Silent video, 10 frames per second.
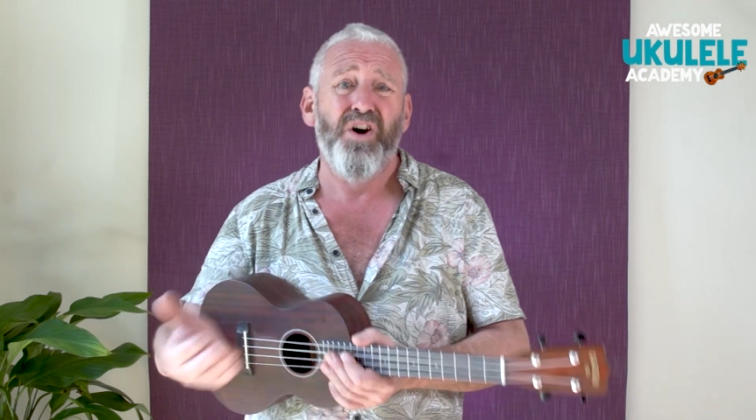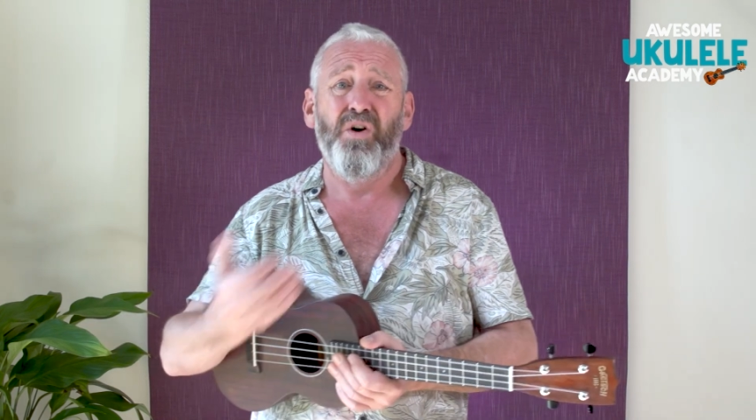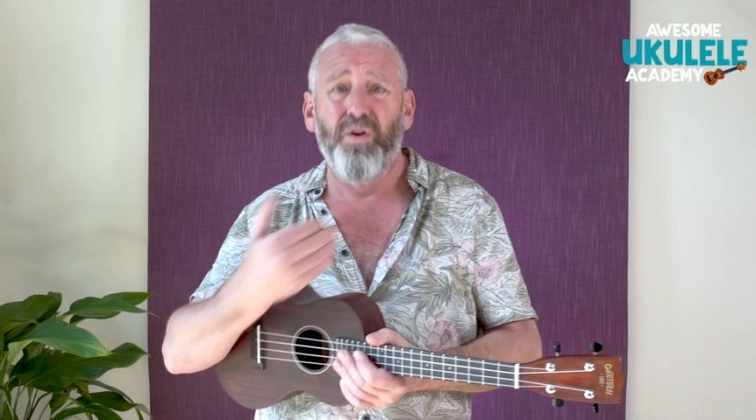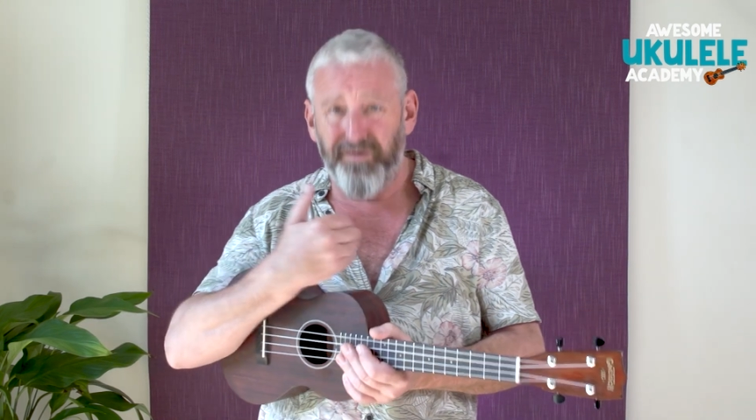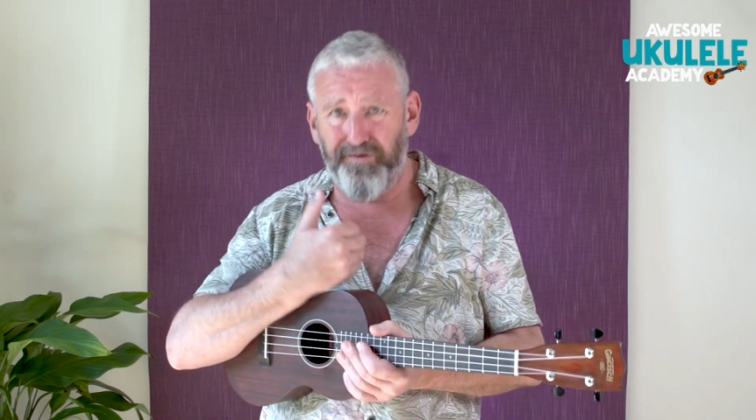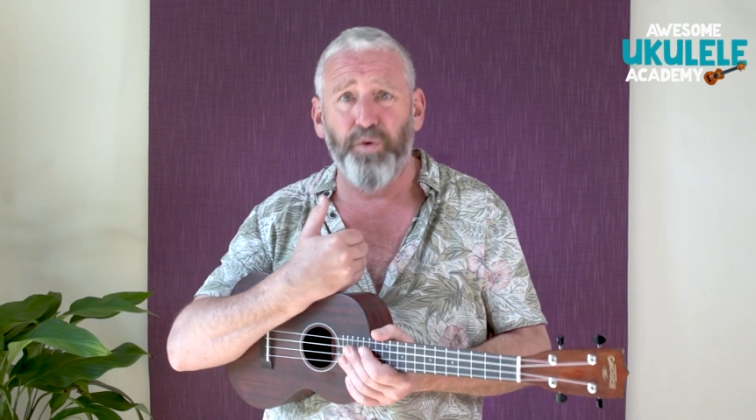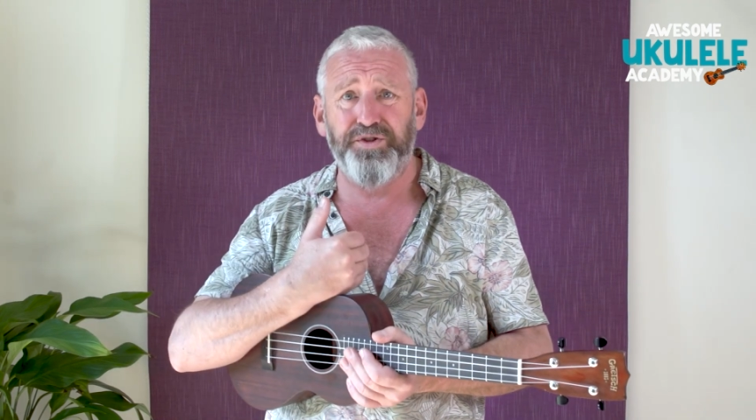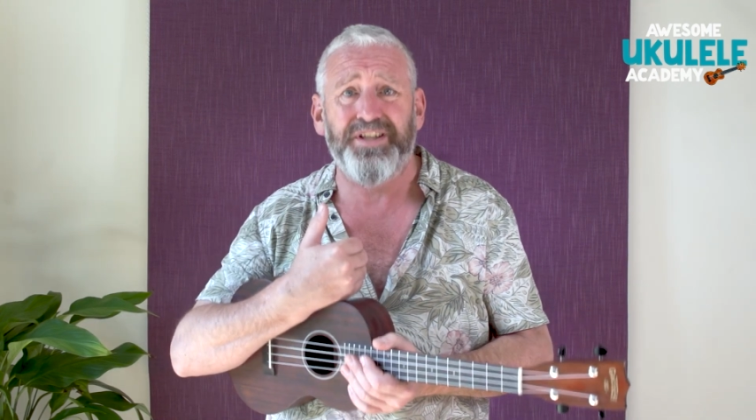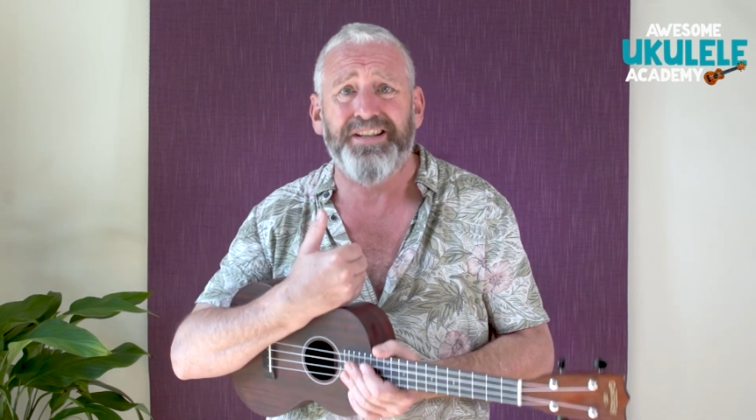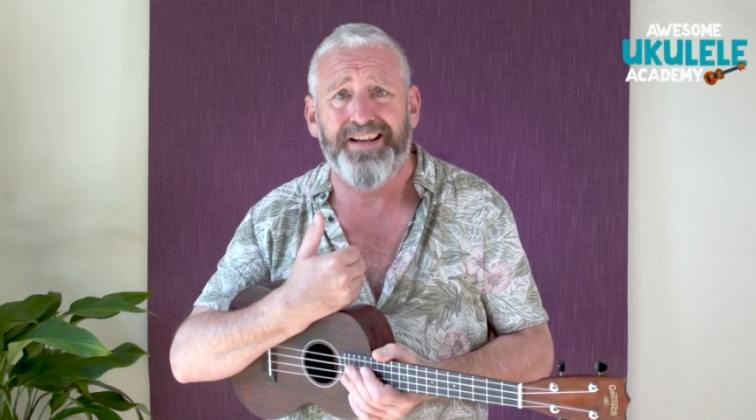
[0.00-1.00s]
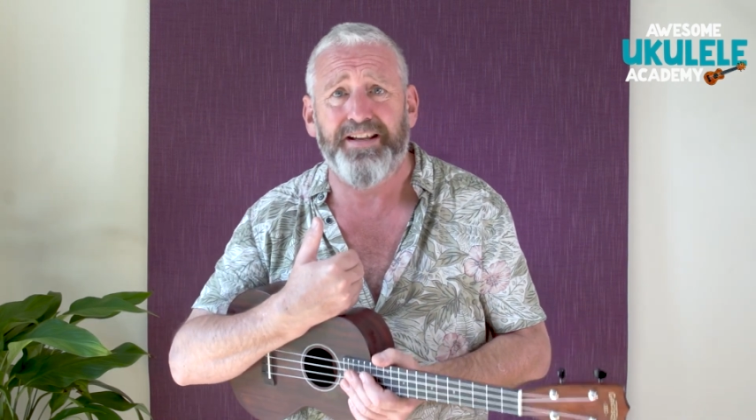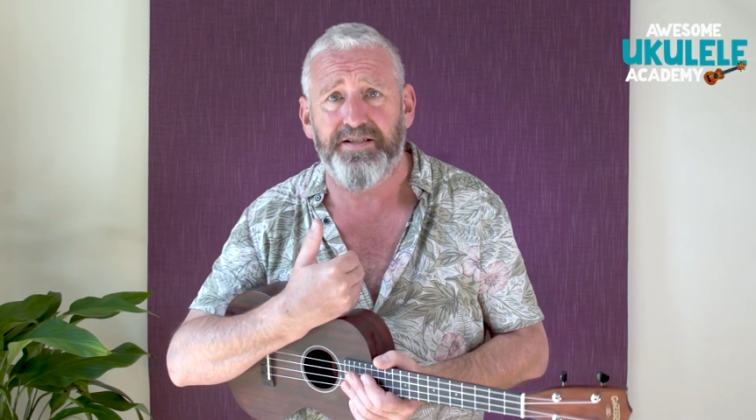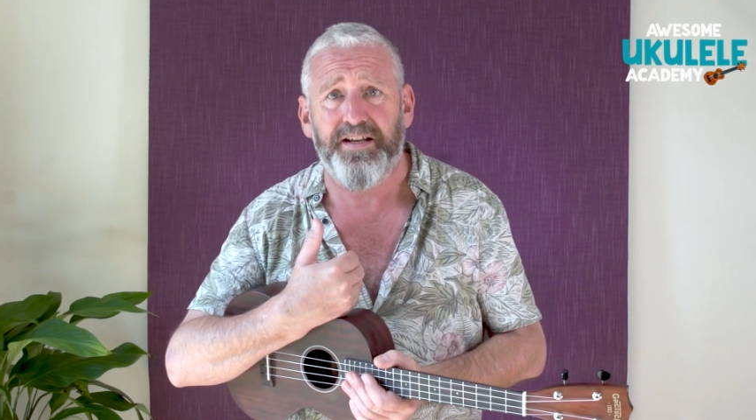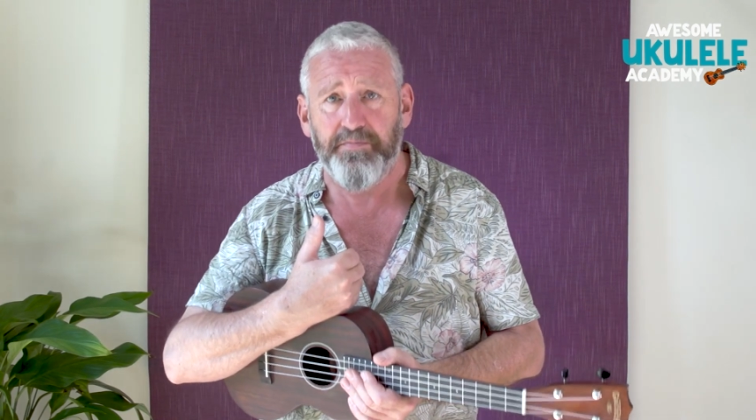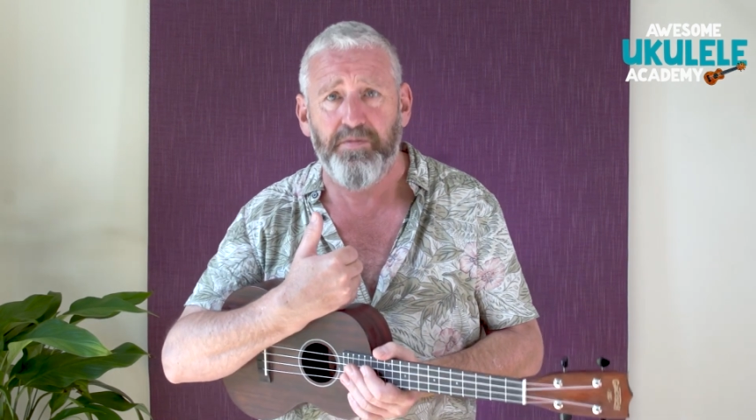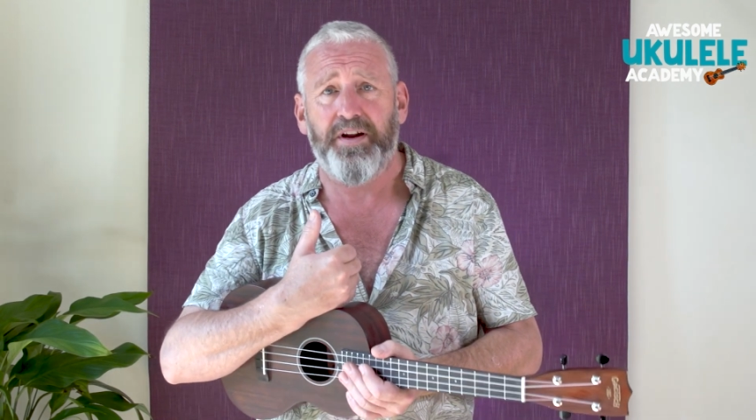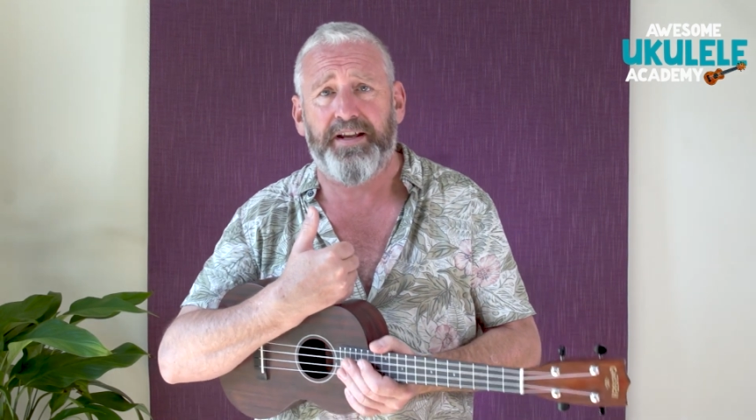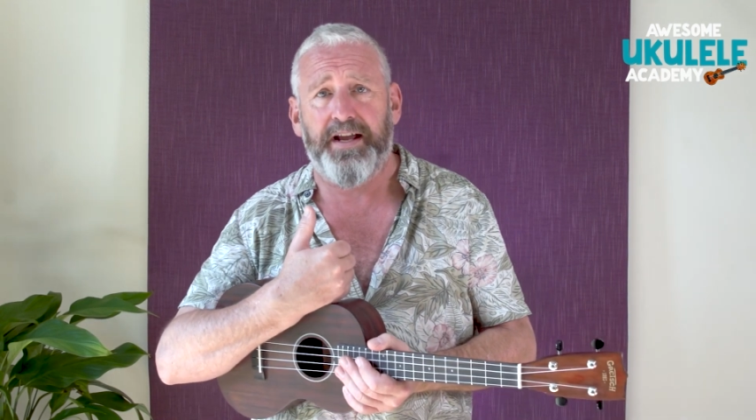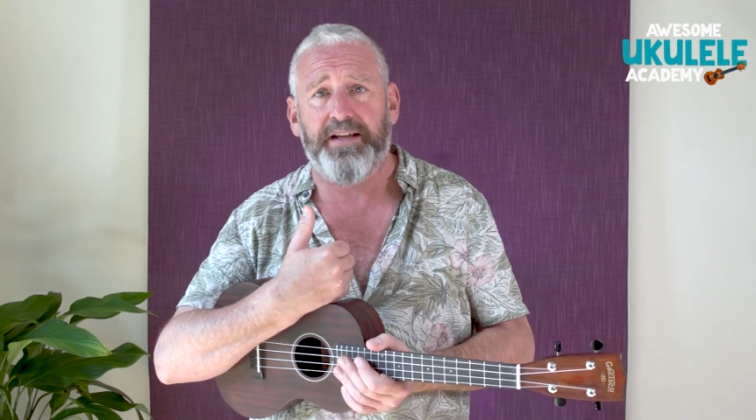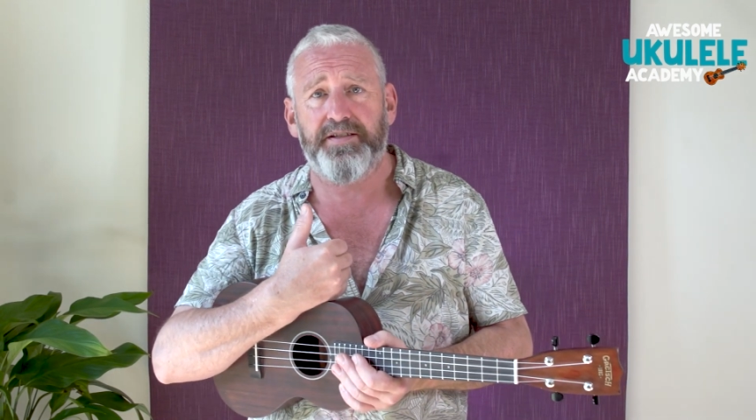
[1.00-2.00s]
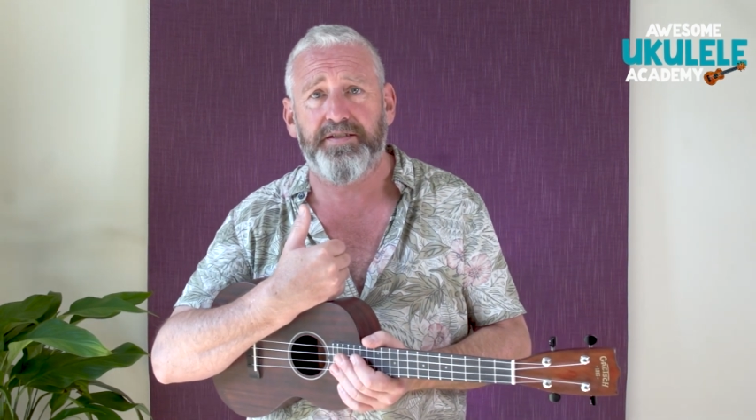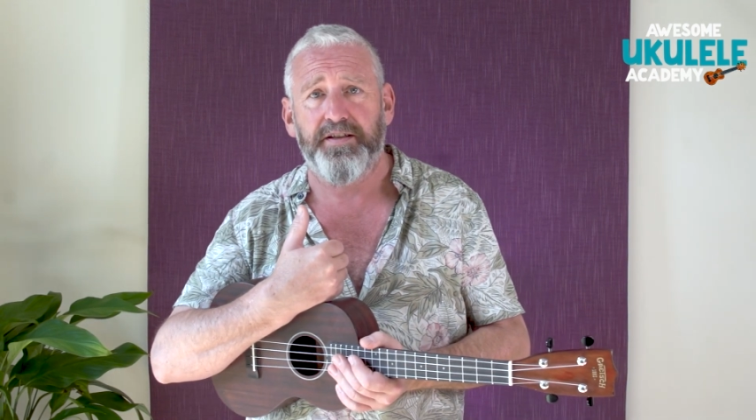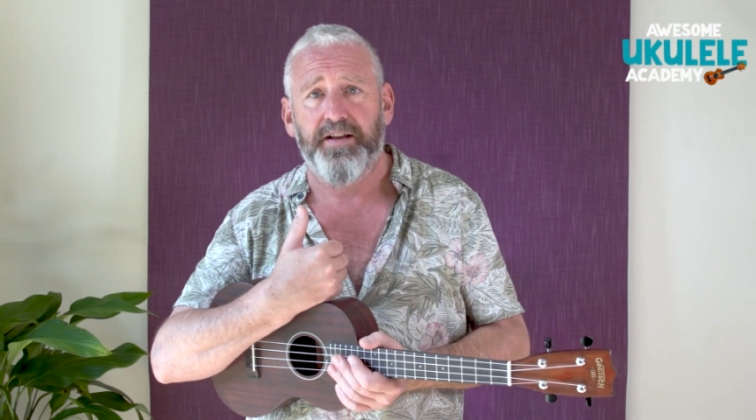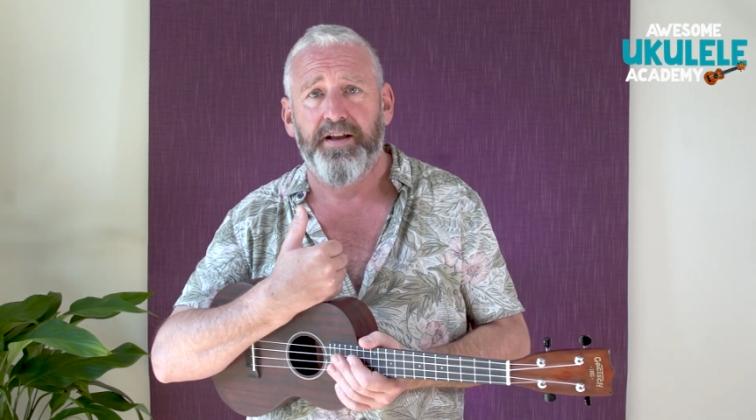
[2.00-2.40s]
or 40 years in my case.